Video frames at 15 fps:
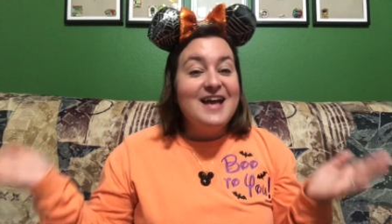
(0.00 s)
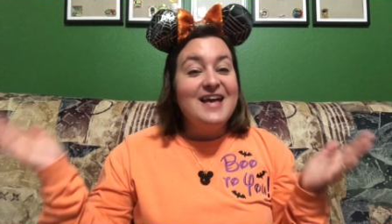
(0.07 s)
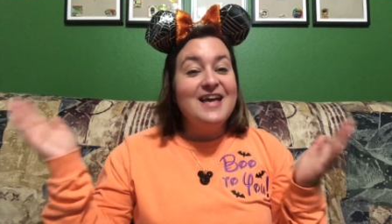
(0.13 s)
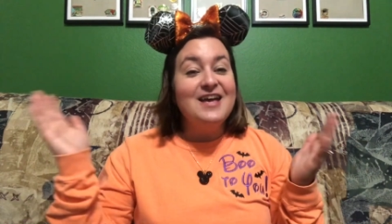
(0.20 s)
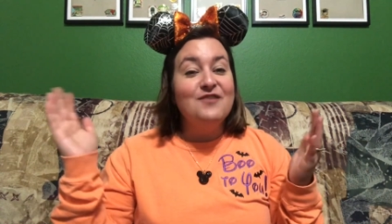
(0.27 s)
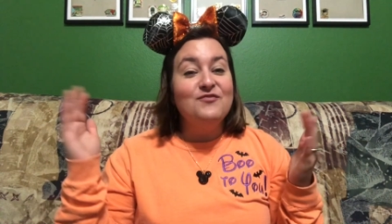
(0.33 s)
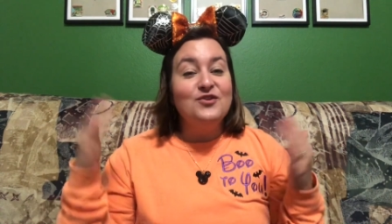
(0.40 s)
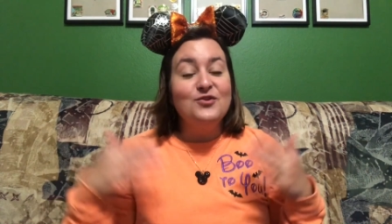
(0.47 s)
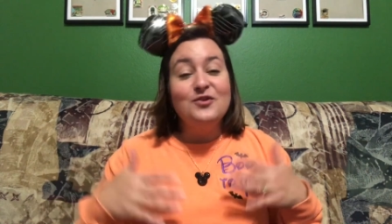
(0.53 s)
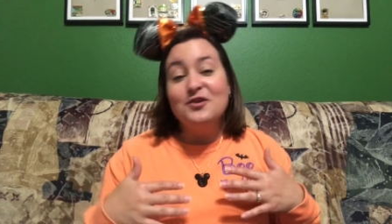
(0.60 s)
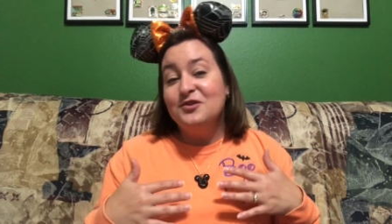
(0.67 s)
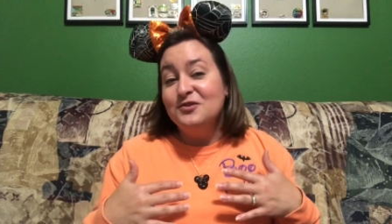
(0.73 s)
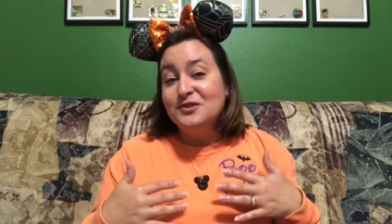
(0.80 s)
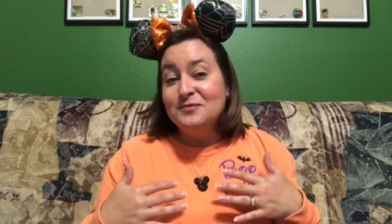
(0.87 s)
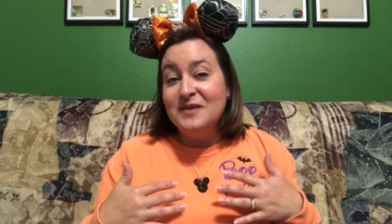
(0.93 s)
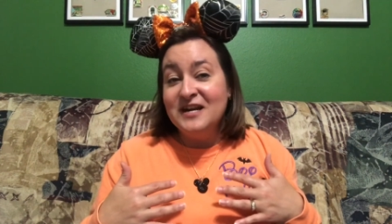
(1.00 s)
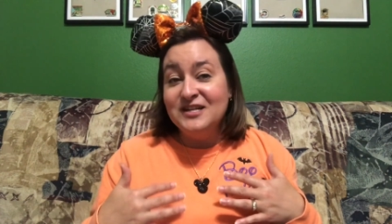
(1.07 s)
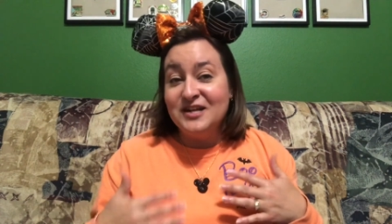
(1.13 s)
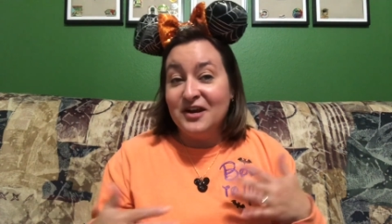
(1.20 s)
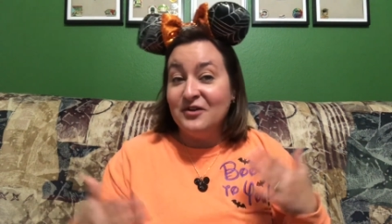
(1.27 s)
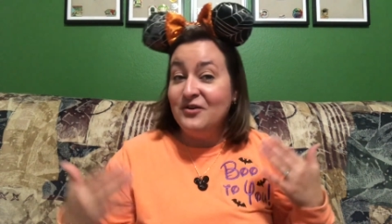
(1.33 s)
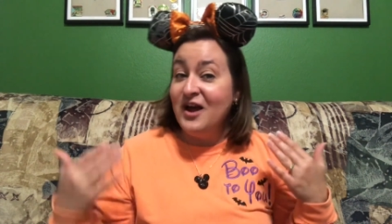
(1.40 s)
If you are new to my
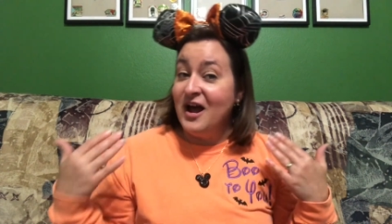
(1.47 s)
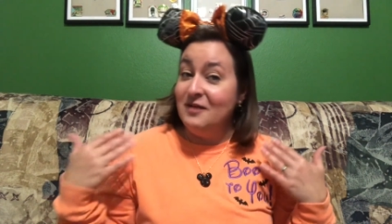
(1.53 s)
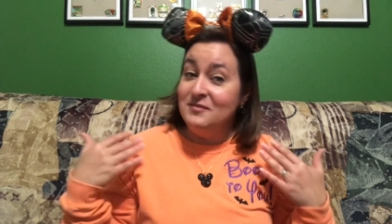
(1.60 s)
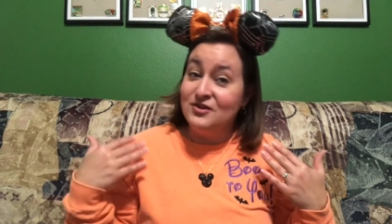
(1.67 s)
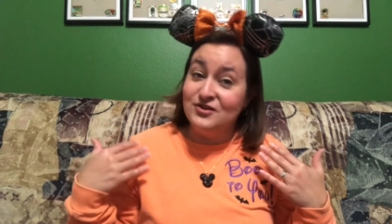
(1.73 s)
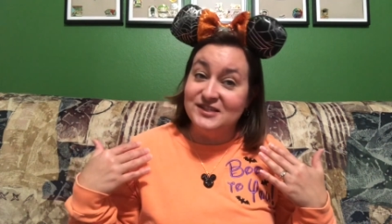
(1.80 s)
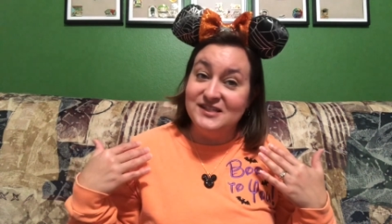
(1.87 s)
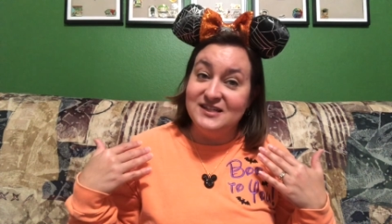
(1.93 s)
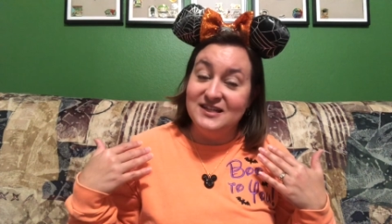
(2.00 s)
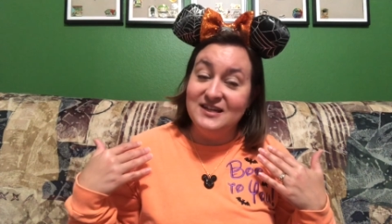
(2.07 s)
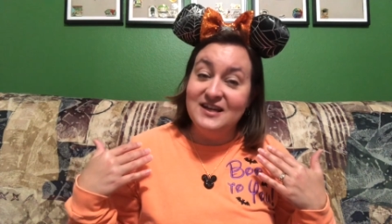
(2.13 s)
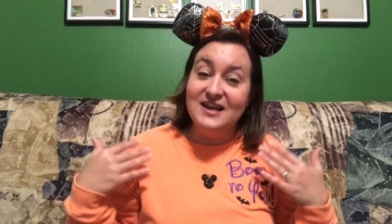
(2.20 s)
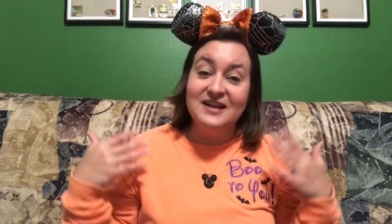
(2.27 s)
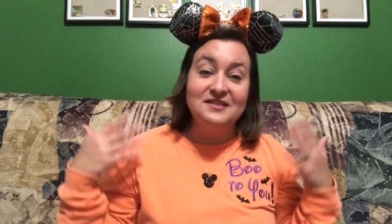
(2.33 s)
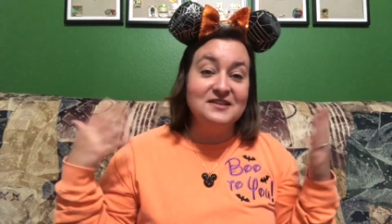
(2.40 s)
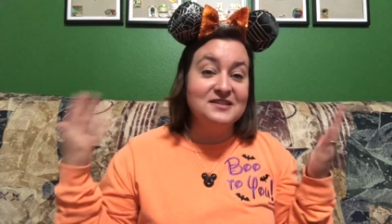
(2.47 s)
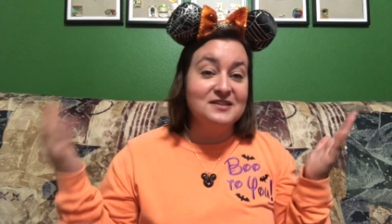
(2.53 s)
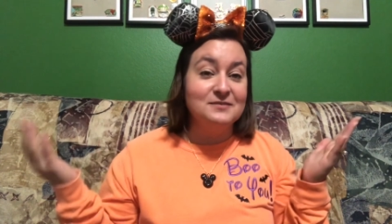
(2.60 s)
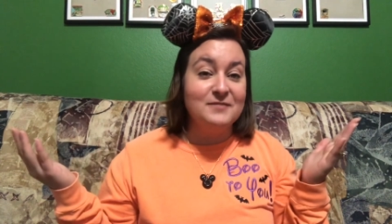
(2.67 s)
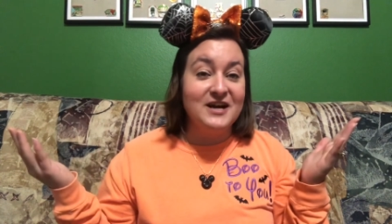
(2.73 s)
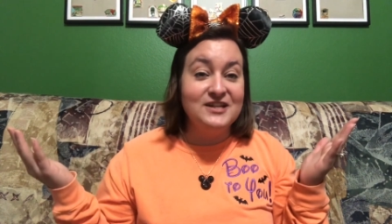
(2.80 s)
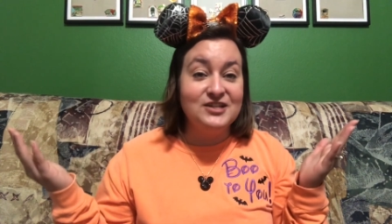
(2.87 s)
channel, I'm Christy and this
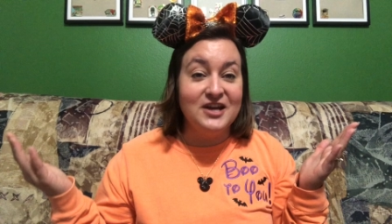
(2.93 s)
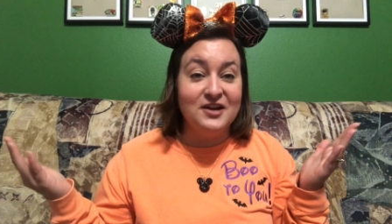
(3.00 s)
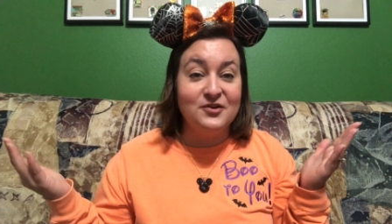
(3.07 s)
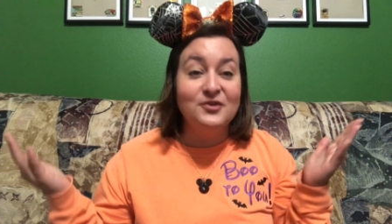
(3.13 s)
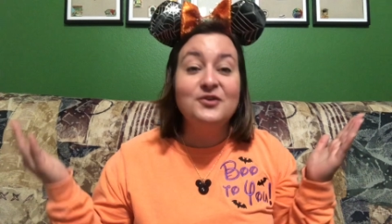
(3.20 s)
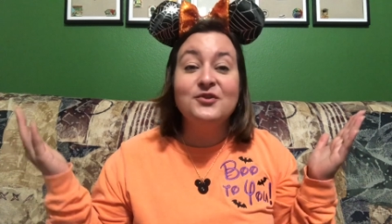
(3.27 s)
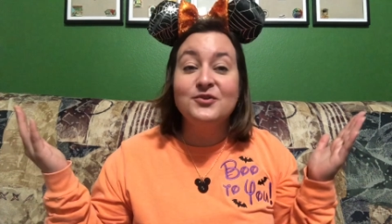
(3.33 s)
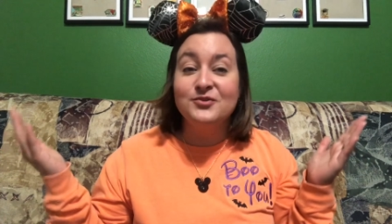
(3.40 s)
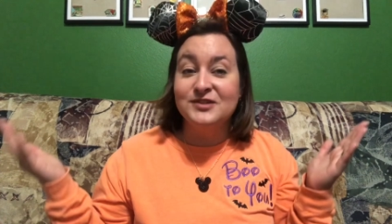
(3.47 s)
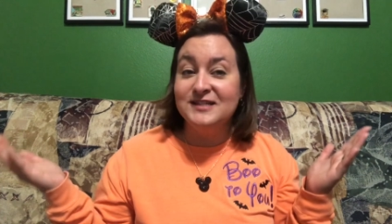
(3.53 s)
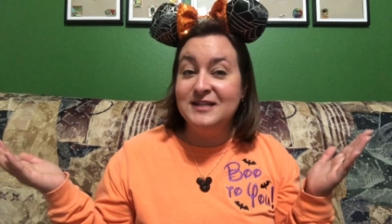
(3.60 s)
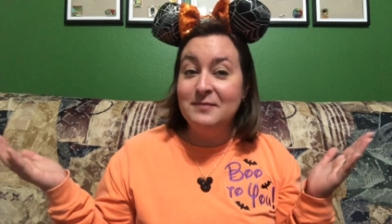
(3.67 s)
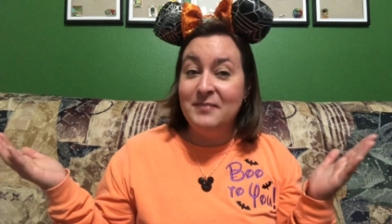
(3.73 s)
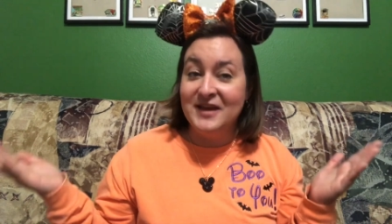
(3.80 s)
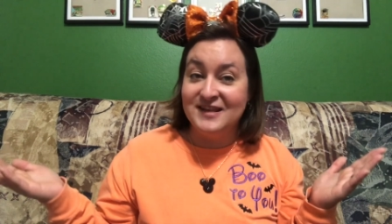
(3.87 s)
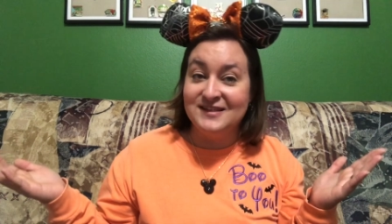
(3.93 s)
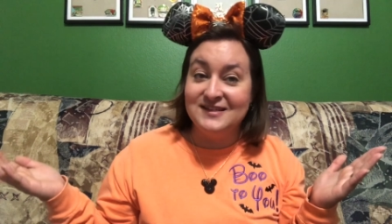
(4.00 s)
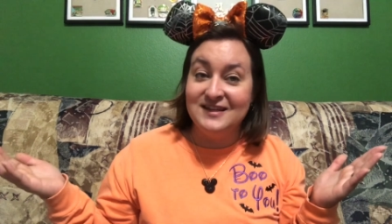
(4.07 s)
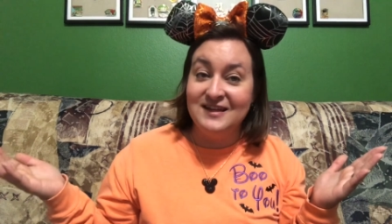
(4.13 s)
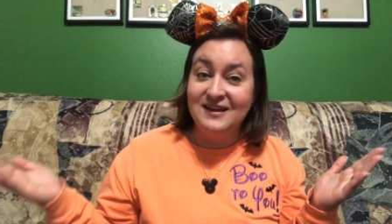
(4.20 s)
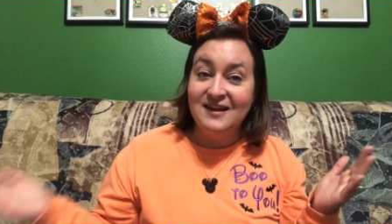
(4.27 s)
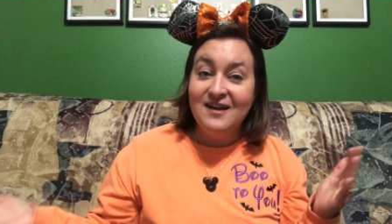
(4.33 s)
is my channel, Christy
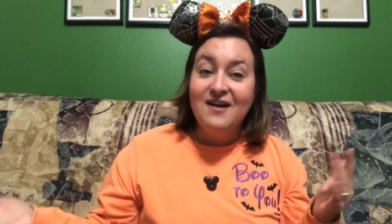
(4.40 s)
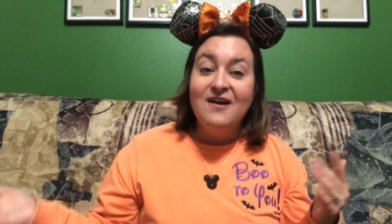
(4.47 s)
Pinsty.